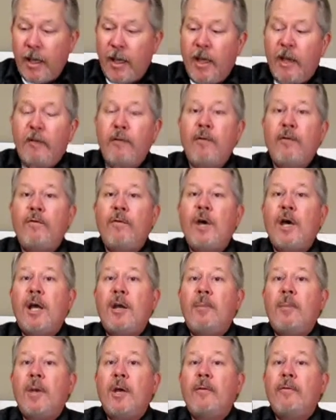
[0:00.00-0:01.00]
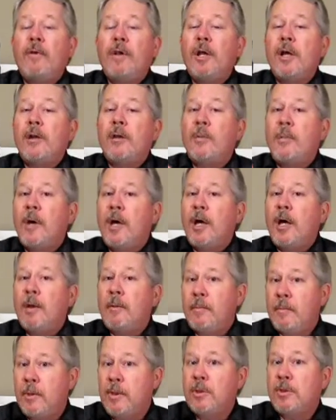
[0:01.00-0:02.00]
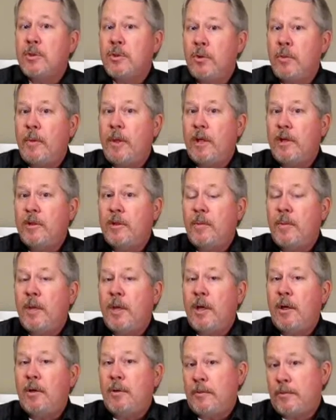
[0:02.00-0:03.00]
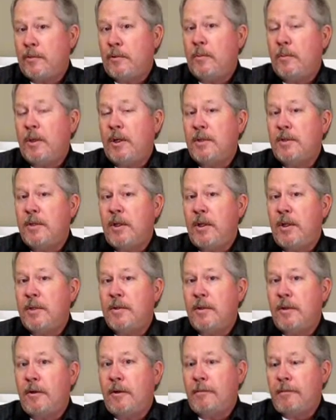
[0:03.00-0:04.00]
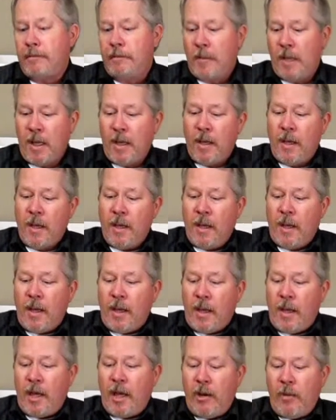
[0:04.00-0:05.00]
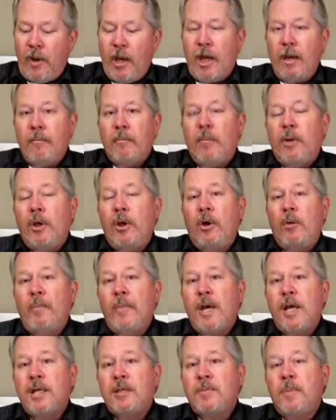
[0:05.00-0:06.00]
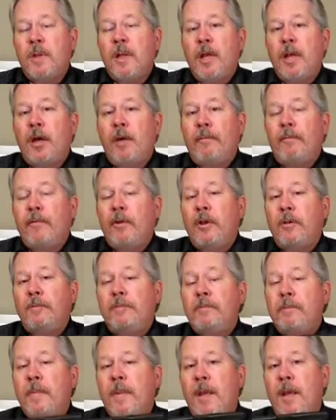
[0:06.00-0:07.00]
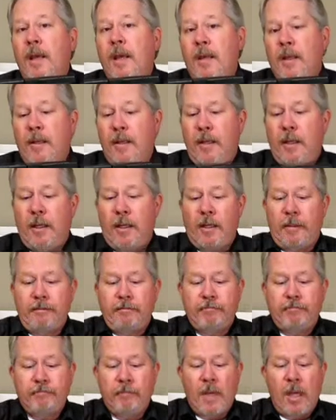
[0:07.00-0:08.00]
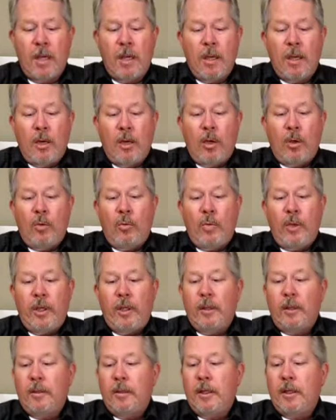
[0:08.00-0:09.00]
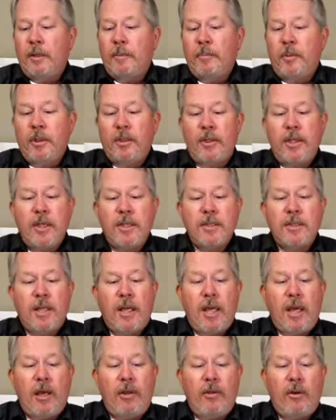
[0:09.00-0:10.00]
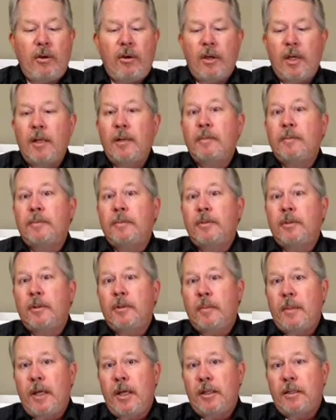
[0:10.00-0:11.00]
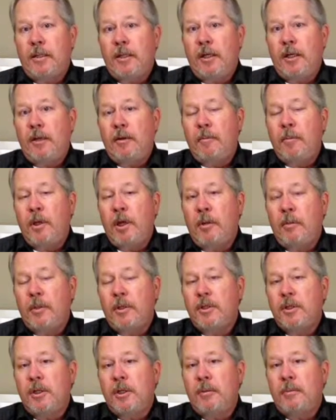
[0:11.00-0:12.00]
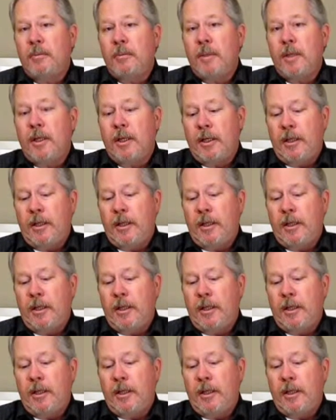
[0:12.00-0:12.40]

And if you've got a bevel on the bottom, so much the better and so much the easier. Anyway, we hope that's been helpful, and we'll put these together and put them out there and publish them.